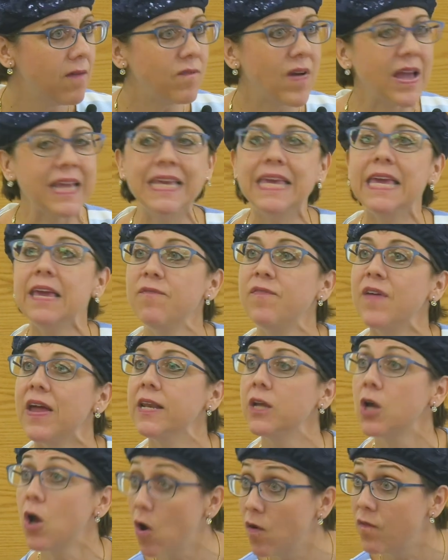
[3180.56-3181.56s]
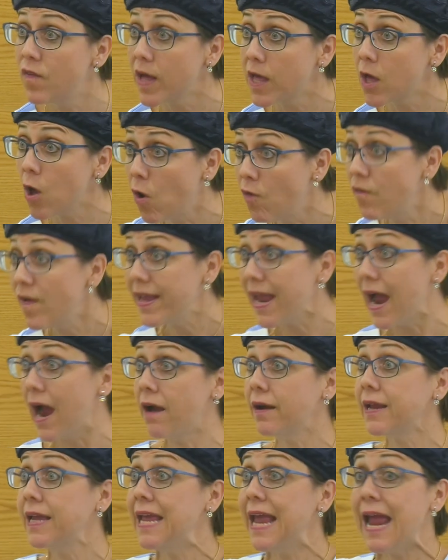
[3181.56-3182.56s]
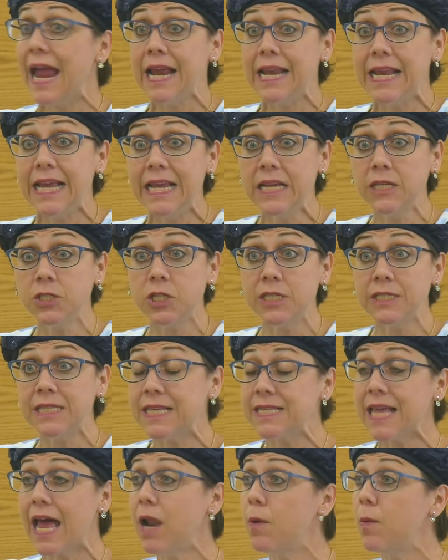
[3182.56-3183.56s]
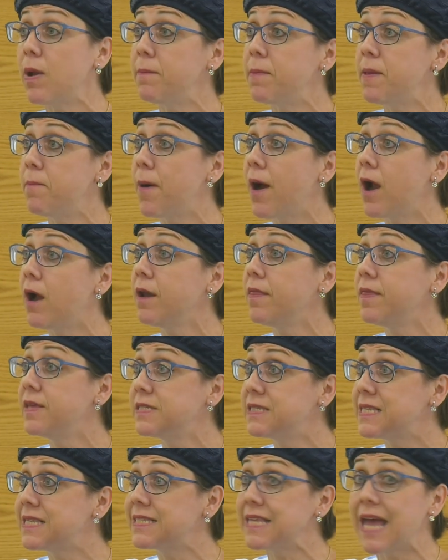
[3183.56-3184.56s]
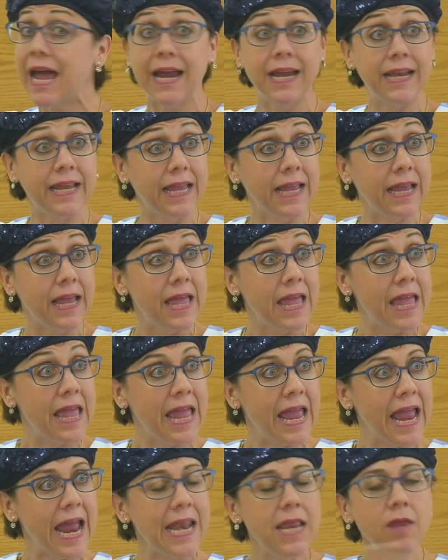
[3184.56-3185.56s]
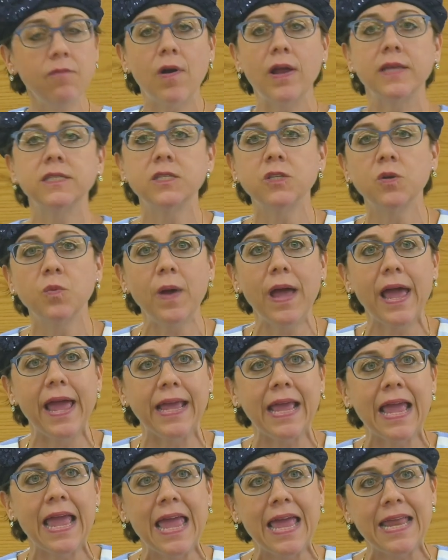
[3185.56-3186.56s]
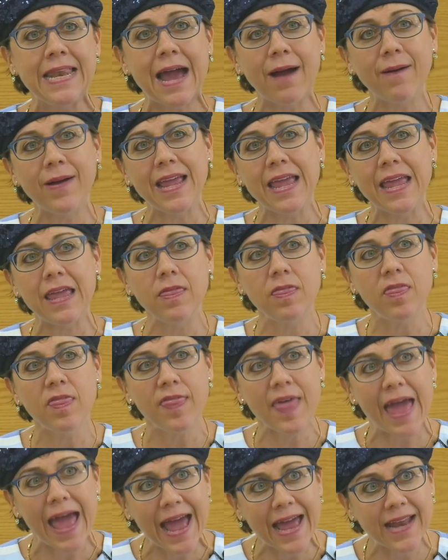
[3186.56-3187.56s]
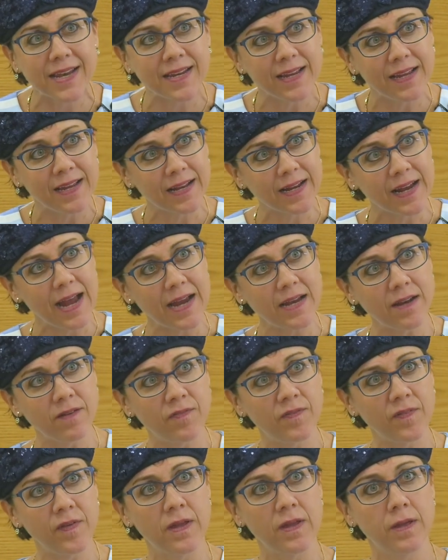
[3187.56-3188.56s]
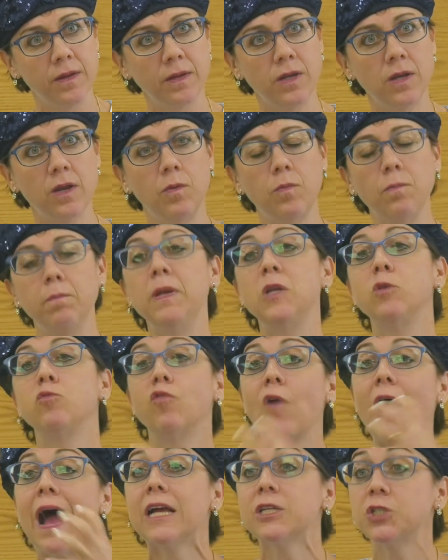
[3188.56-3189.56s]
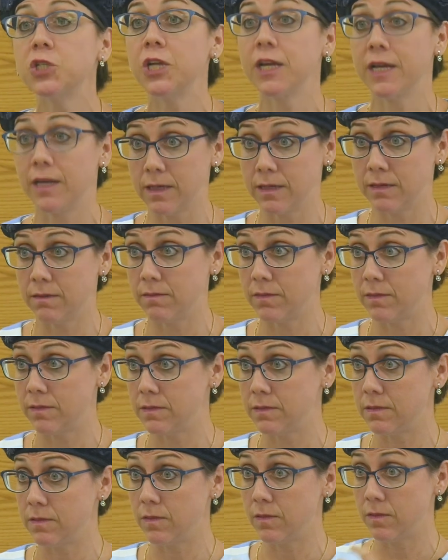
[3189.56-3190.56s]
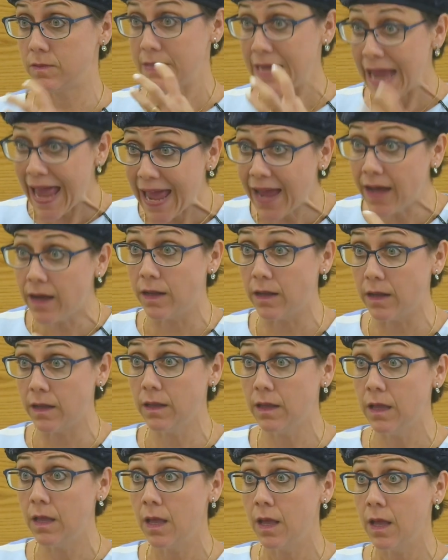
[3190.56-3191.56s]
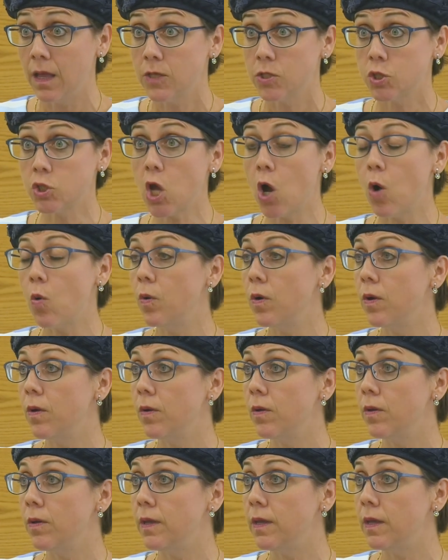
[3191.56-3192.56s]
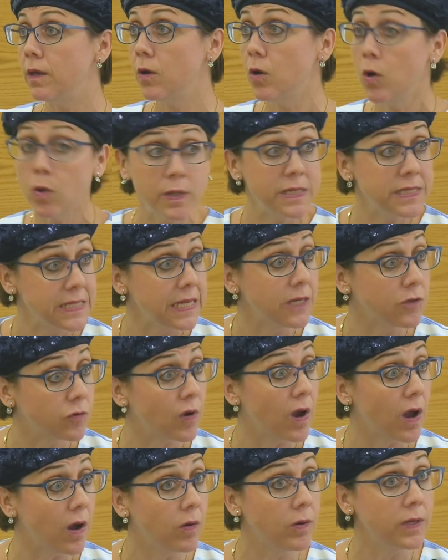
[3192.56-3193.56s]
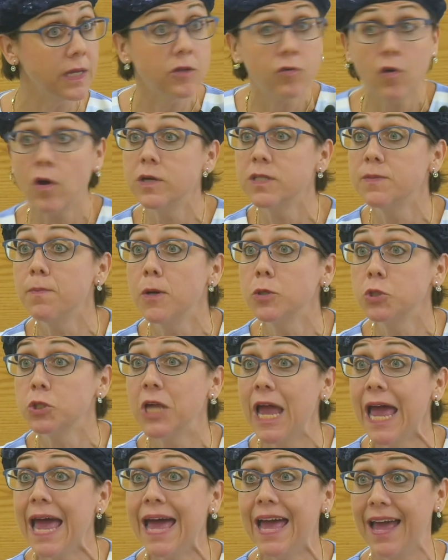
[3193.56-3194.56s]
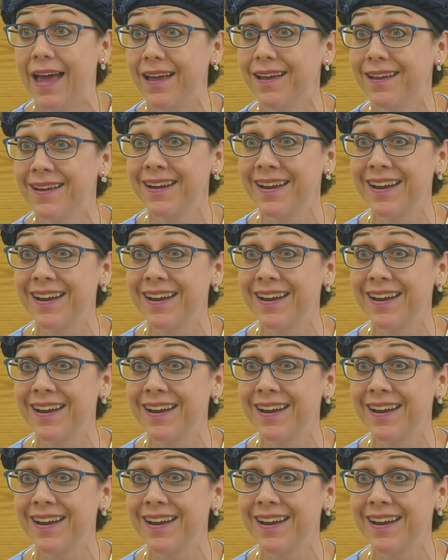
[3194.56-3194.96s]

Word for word: Vayifen kol v'chol v'yarkieni. She says, I don't want to be part of this society. And he runs away. Now, in that kind of, you know, midrashic tale, so who is Yitro? Yitro is Moshe.